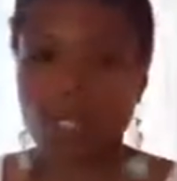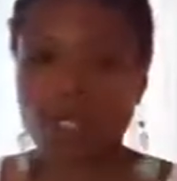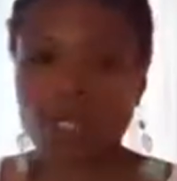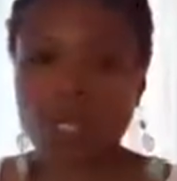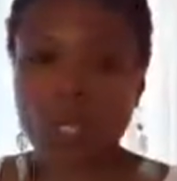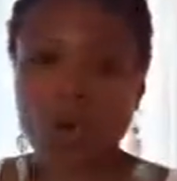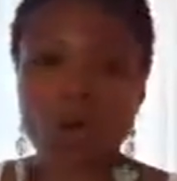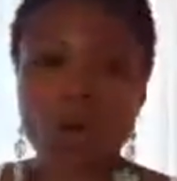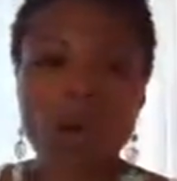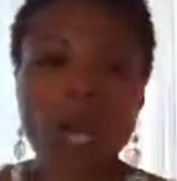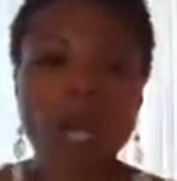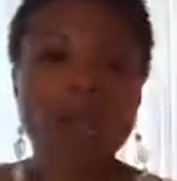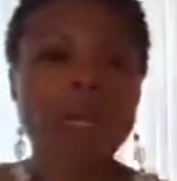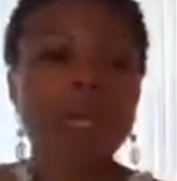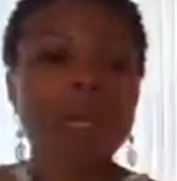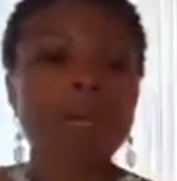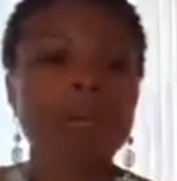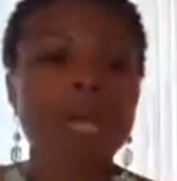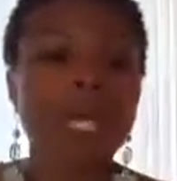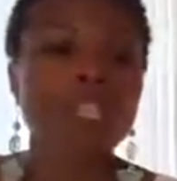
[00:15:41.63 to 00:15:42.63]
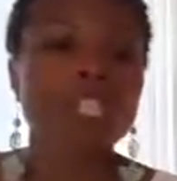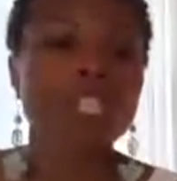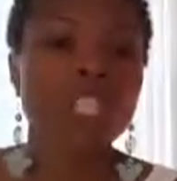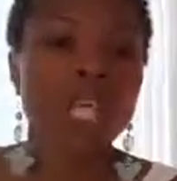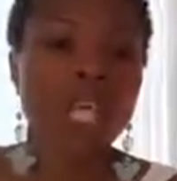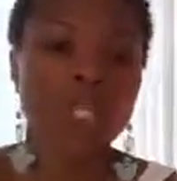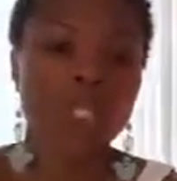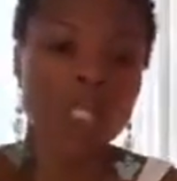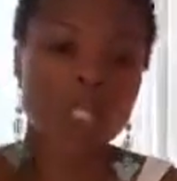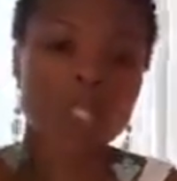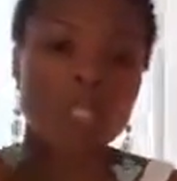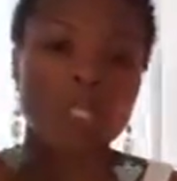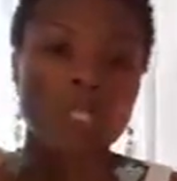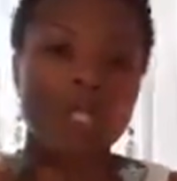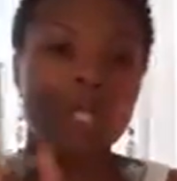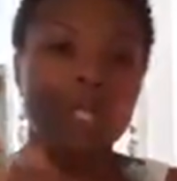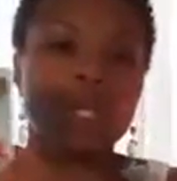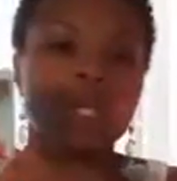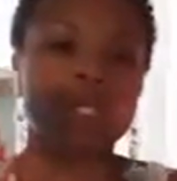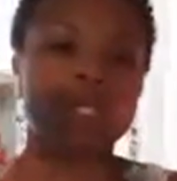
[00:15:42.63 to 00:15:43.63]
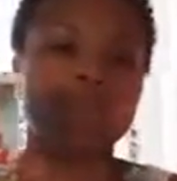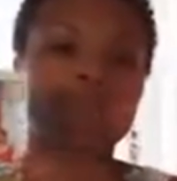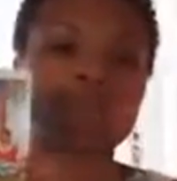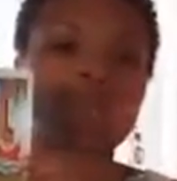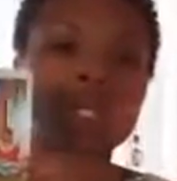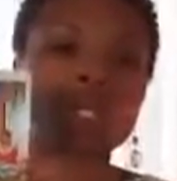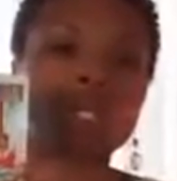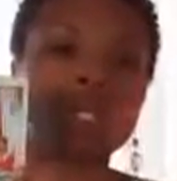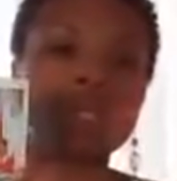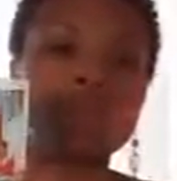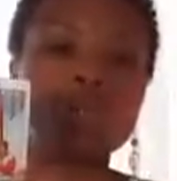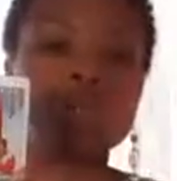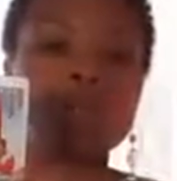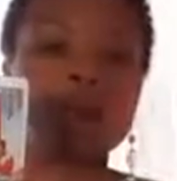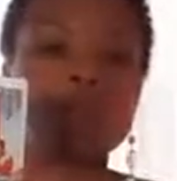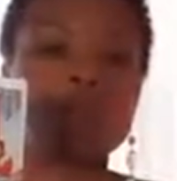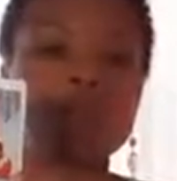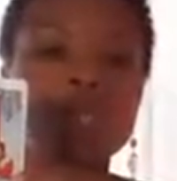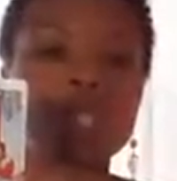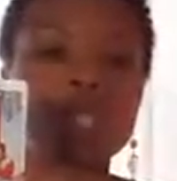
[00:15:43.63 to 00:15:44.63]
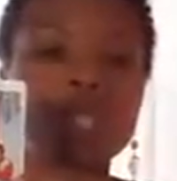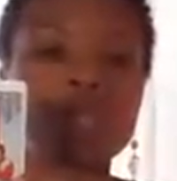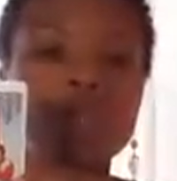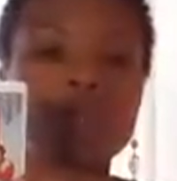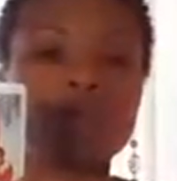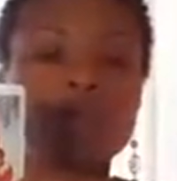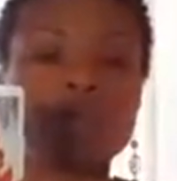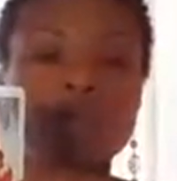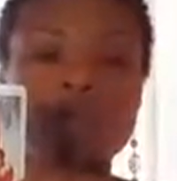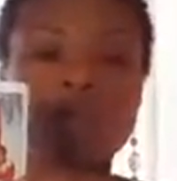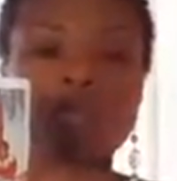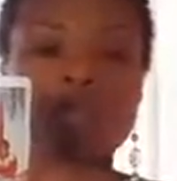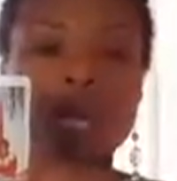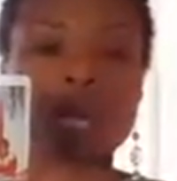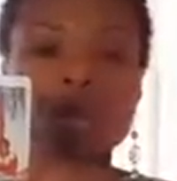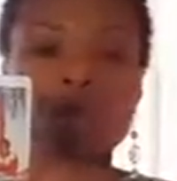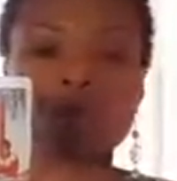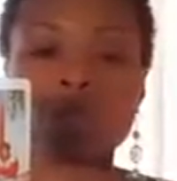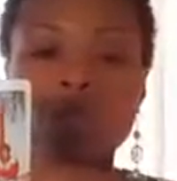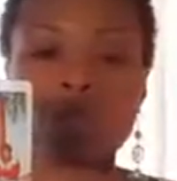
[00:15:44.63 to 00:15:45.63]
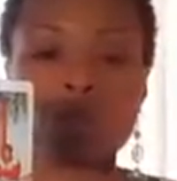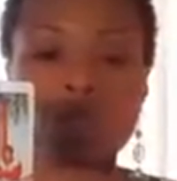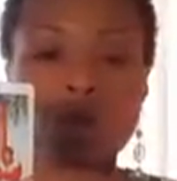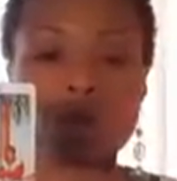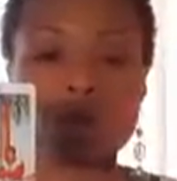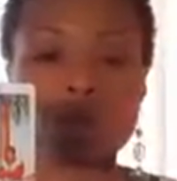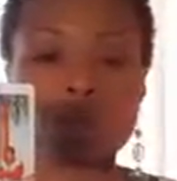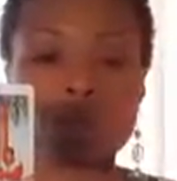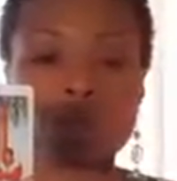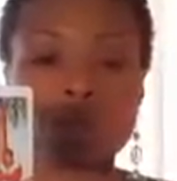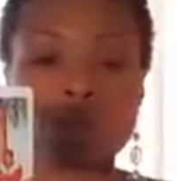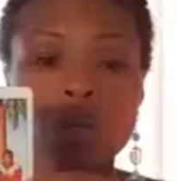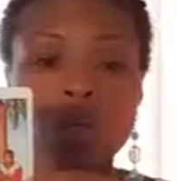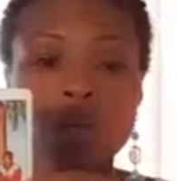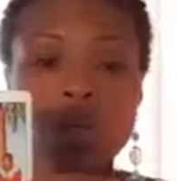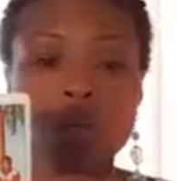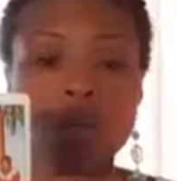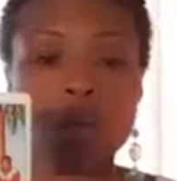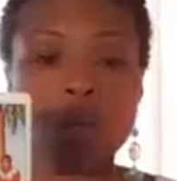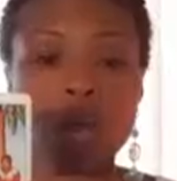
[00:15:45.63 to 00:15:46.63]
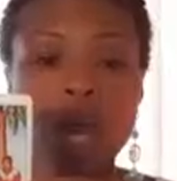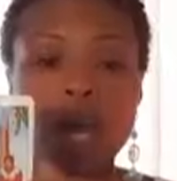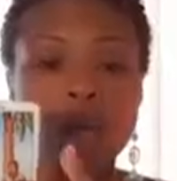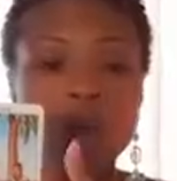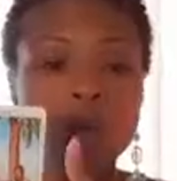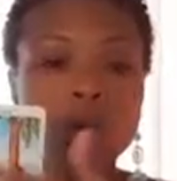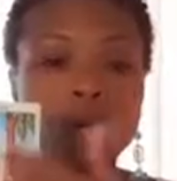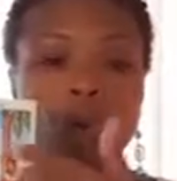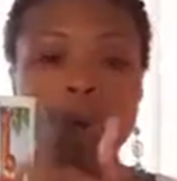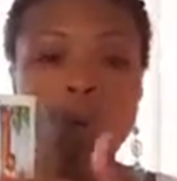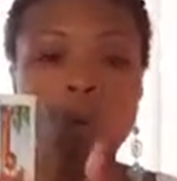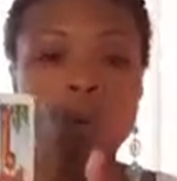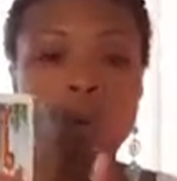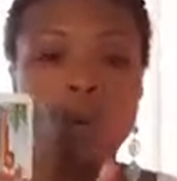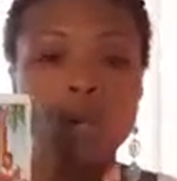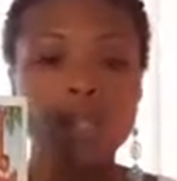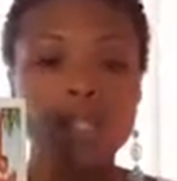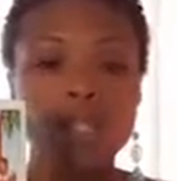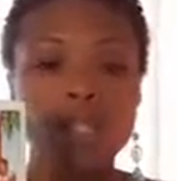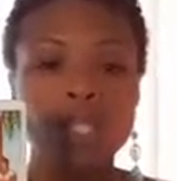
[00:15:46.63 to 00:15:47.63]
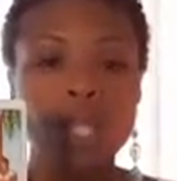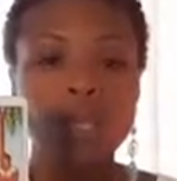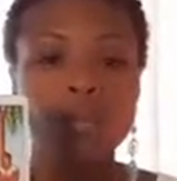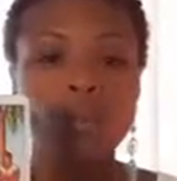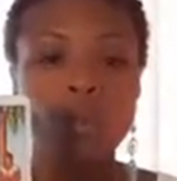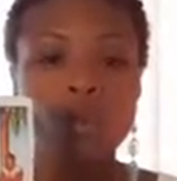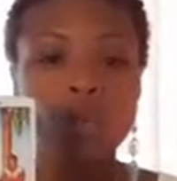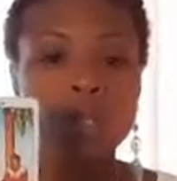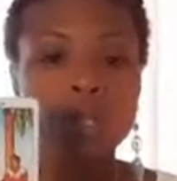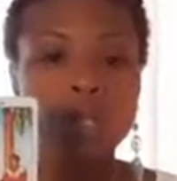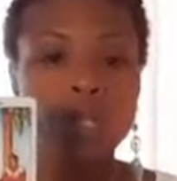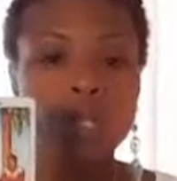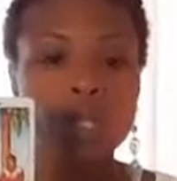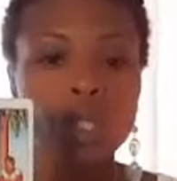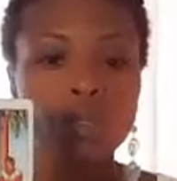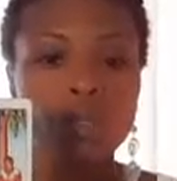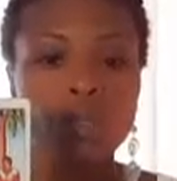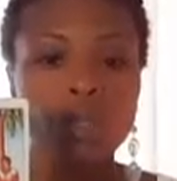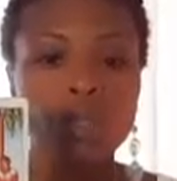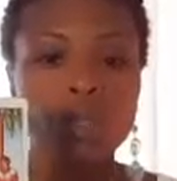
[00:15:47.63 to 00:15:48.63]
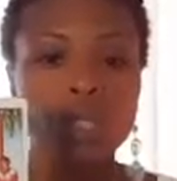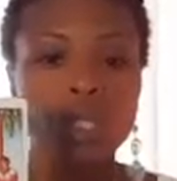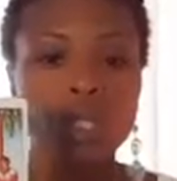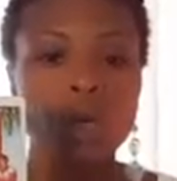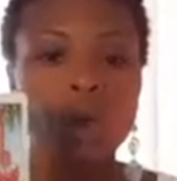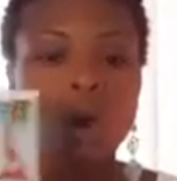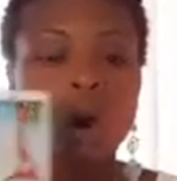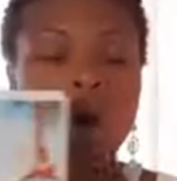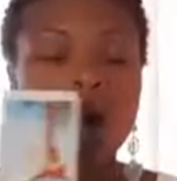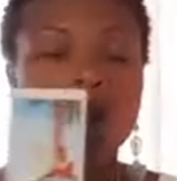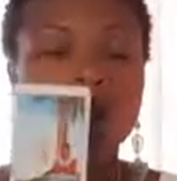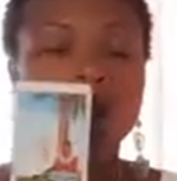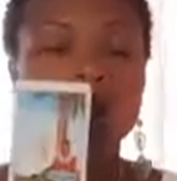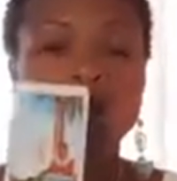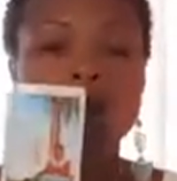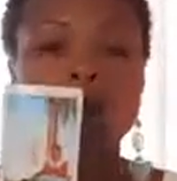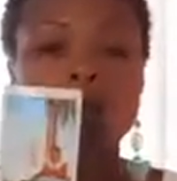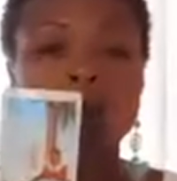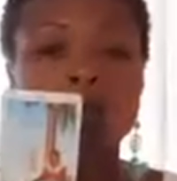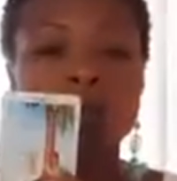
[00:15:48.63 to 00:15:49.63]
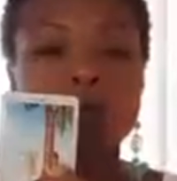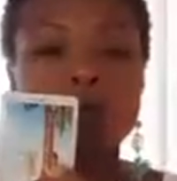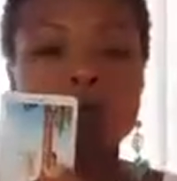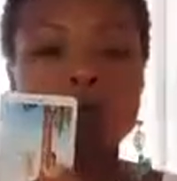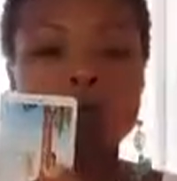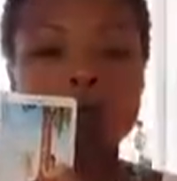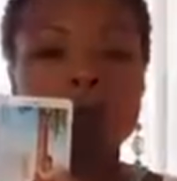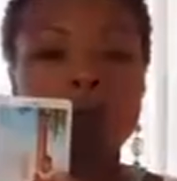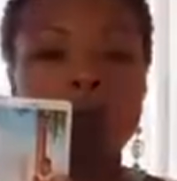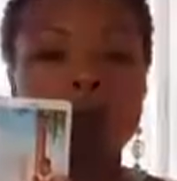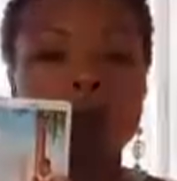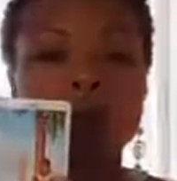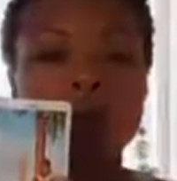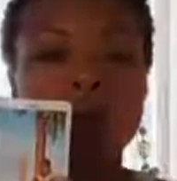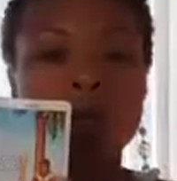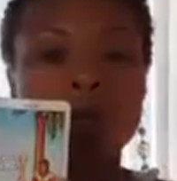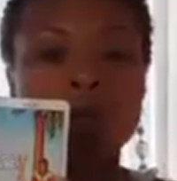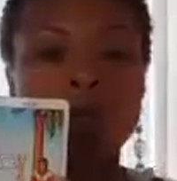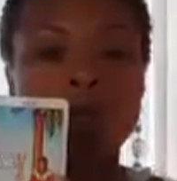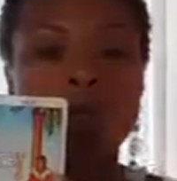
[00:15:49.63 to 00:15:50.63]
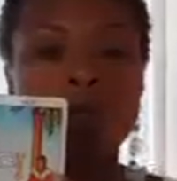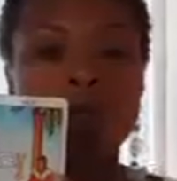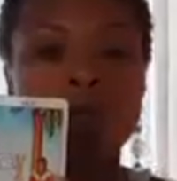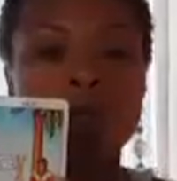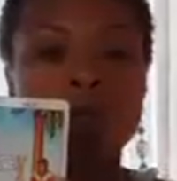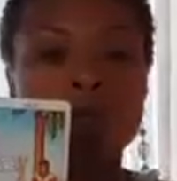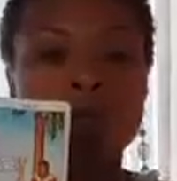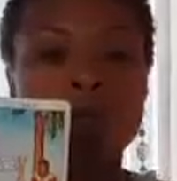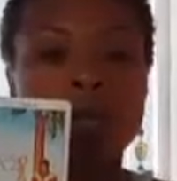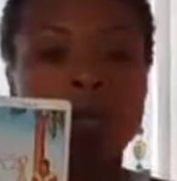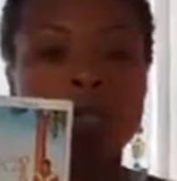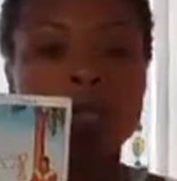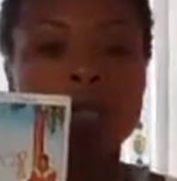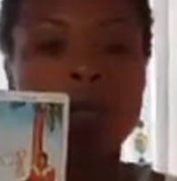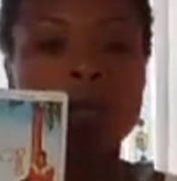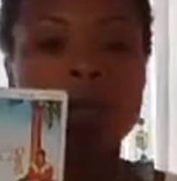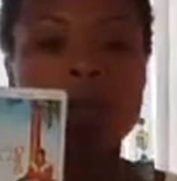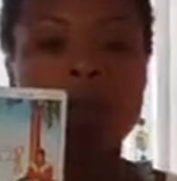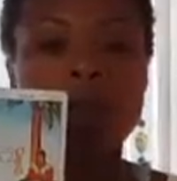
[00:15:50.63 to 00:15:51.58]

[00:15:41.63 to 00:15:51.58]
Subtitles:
So, and they make changes. So once you start receiving these same results and you don't want this anymore, see this person, arms crossed across the chest,